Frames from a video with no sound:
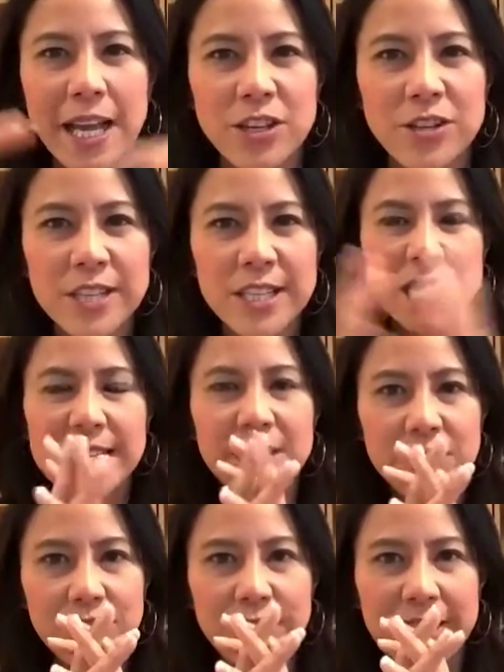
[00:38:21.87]
and you need to
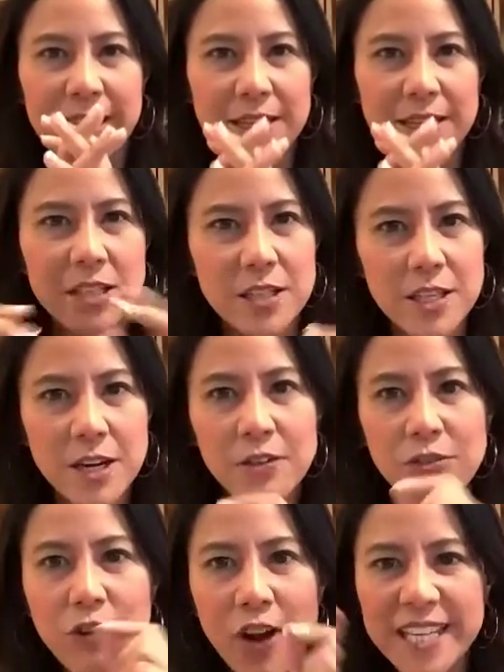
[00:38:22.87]
integrate that so you
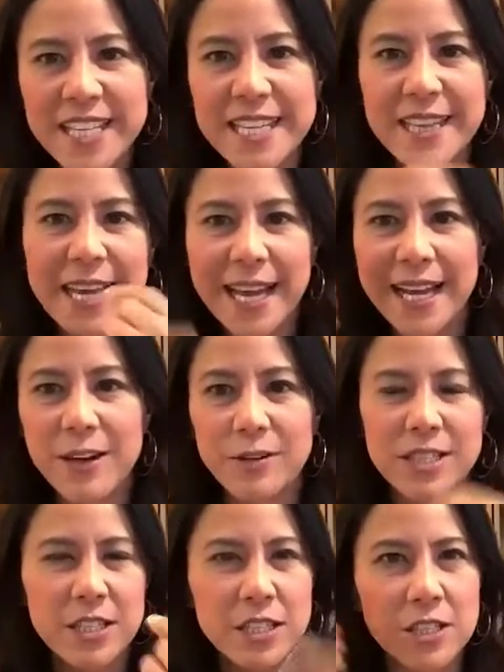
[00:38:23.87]
start writing that out
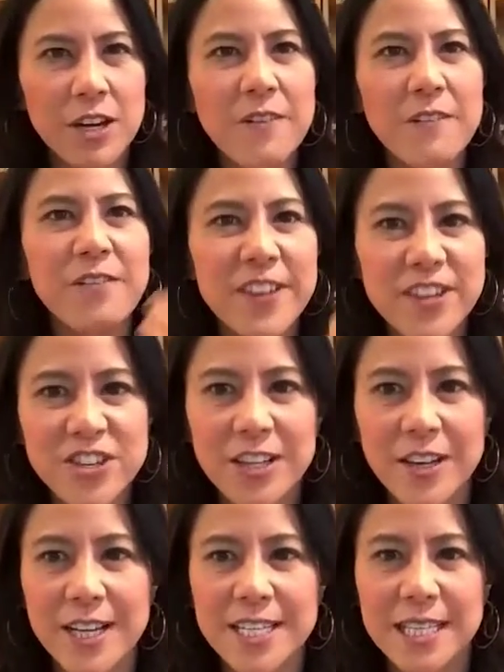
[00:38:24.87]
and you start
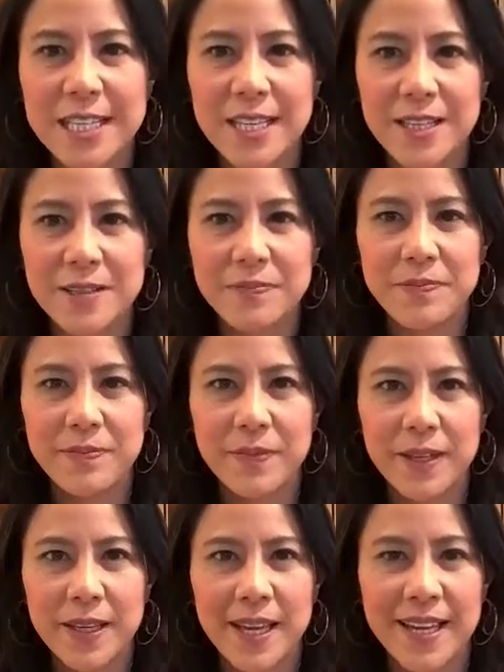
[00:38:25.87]
visualizing it
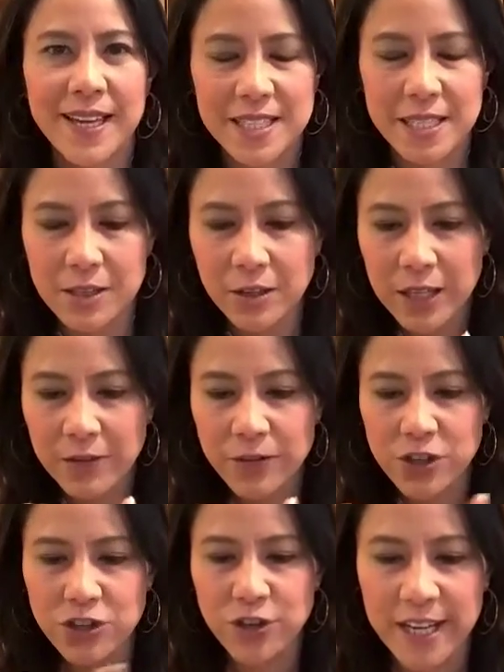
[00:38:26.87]
okay so you're looking
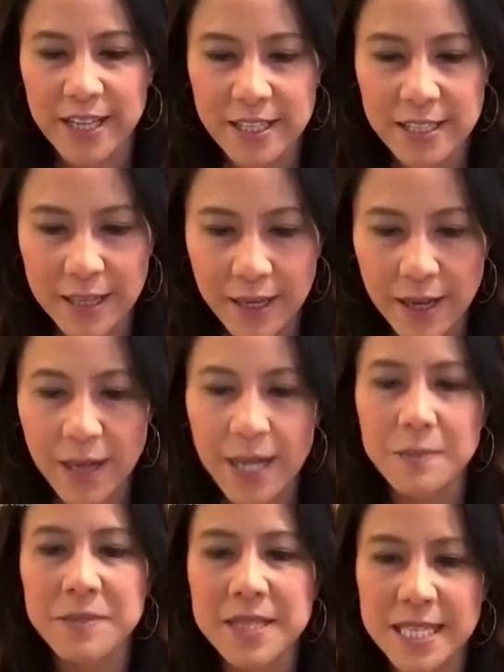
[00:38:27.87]
for traits like i
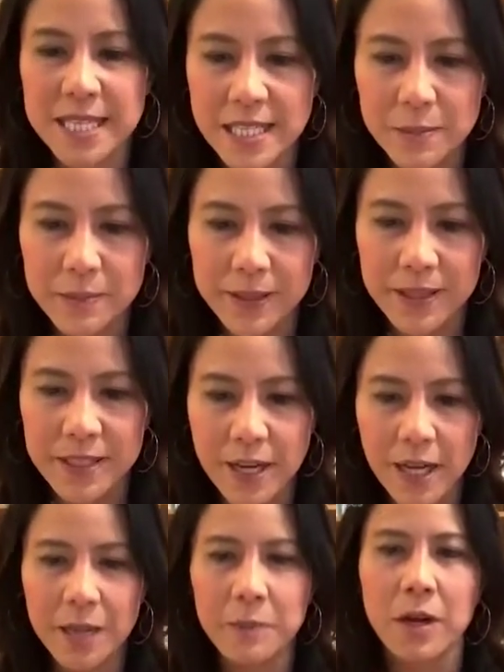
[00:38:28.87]
am disciplined
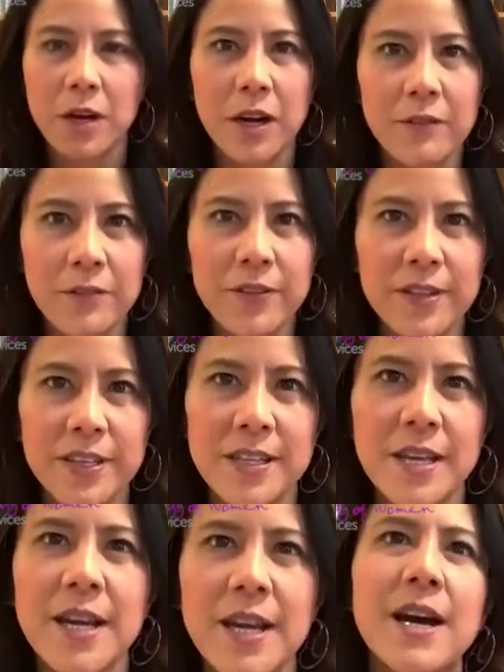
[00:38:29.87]
i am
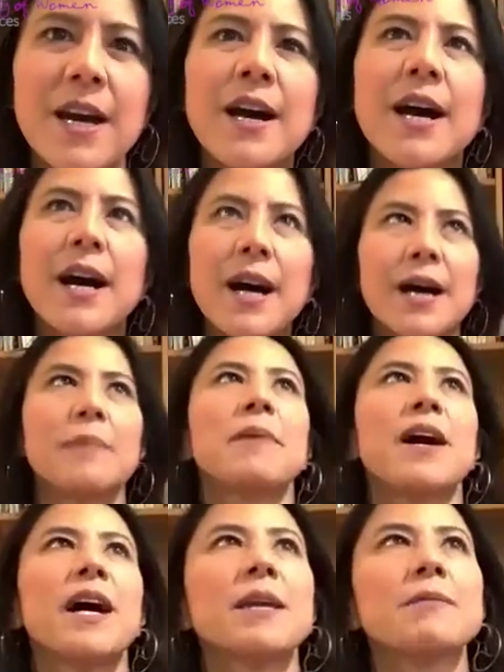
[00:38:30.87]
confident
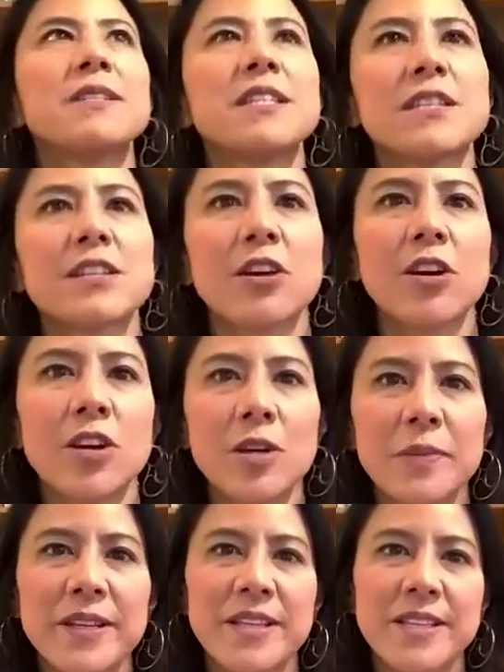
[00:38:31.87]
um, i am
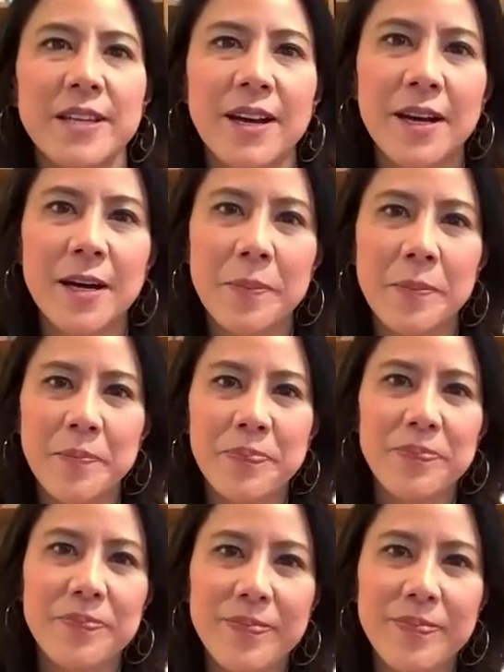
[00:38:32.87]
determined um,